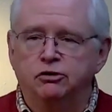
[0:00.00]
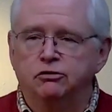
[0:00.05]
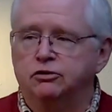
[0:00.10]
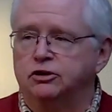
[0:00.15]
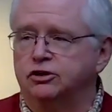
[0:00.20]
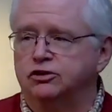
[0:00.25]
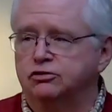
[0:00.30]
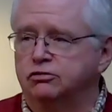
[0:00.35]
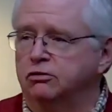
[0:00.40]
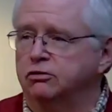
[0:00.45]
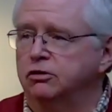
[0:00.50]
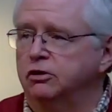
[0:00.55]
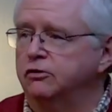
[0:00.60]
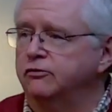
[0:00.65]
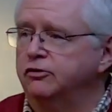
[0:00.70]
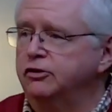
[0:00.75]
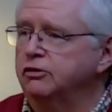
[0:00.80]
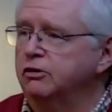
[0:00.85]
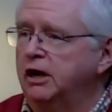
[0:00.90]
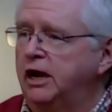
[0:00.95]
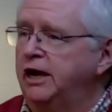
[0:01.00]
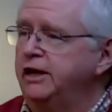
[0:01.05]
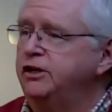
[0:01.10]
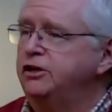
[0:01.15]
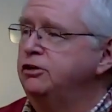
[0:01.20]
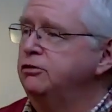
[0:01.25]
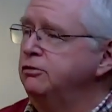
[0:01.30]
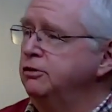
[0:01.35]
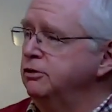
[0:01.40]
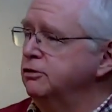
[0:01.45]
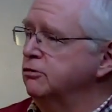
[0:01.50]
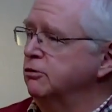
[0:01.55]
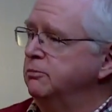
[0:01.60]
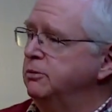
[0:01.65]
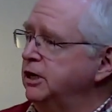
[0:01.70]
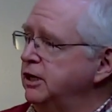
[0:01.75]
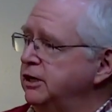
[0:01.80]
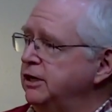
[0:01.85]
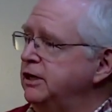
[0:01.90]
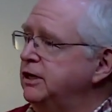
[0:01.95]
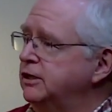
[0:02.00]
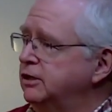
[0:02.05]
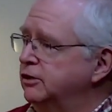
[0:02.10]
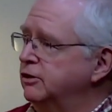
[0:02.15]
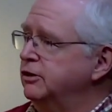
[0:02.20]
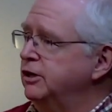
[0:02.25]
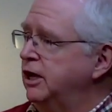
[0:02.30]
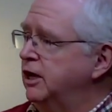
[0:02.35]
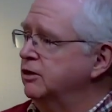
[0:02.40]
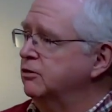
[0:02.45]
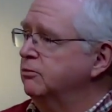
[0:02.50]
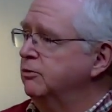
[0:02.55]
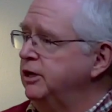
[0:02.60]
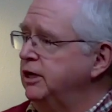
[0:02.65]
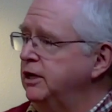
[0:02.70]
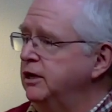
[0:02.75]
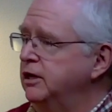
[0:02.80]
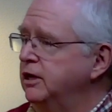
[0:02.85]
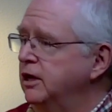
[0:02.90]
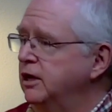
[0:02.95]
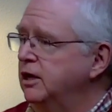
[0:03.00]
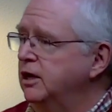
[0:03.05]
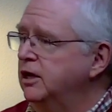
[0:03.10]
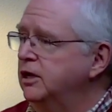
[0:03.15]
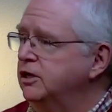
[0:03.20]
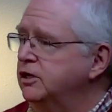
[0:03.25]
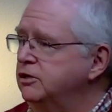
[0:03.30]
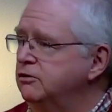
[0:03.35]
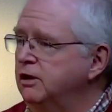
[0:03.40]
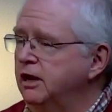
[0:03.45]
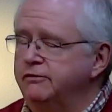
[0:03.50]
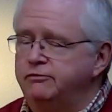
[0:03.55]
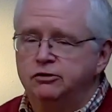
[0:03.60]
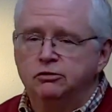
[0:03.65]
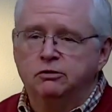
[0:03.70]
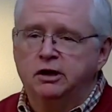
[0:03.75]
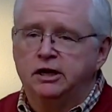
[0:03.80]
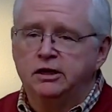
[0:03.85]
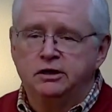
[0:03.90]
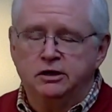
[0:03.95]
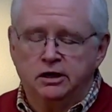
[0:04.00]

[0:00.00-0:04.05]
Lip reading: no control over your IQ or your ability to learn how to read. You have no